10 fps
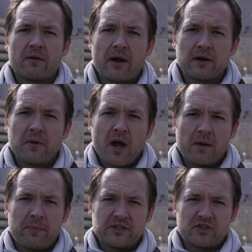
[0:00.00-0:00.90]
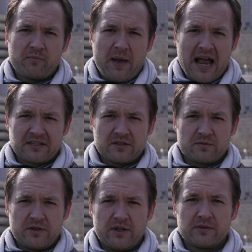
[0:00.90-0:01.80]
around a bunch of passes
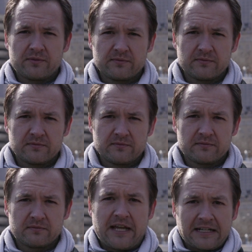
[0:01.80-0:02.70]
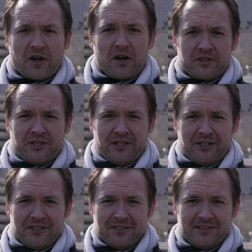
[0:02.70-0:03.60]
with you.
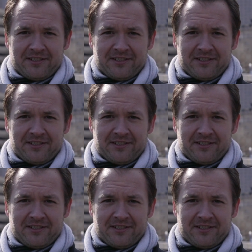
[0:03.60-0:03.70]
Technology!